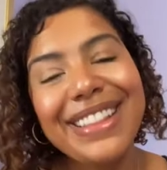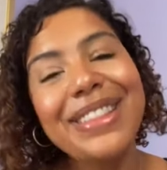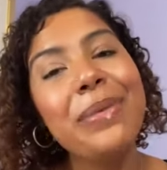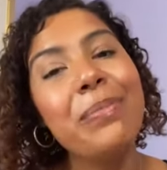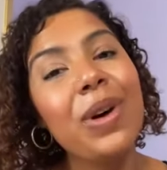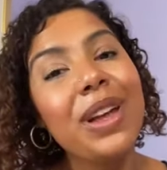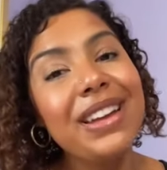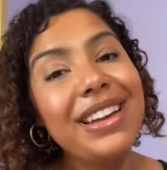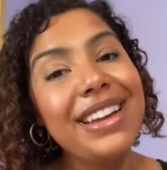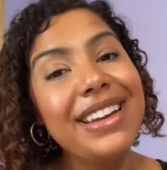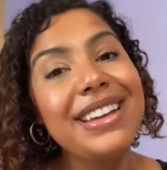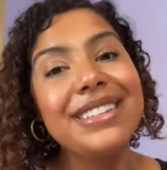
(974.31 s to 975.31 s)
The booking
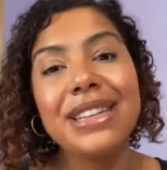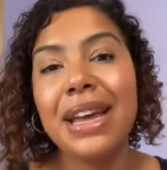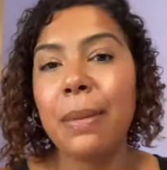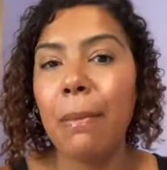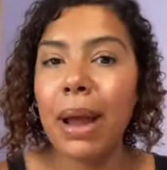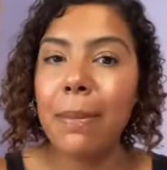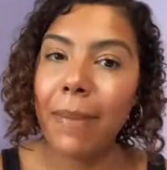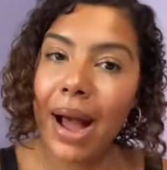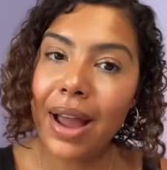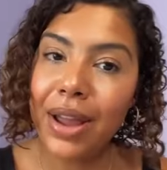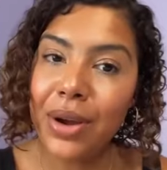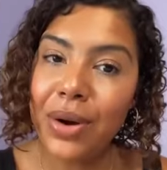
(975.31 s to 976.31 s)
link is in my
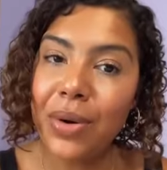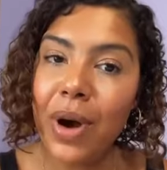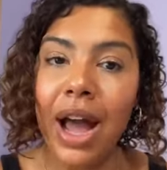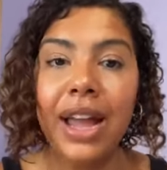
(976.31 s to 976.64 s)
bio.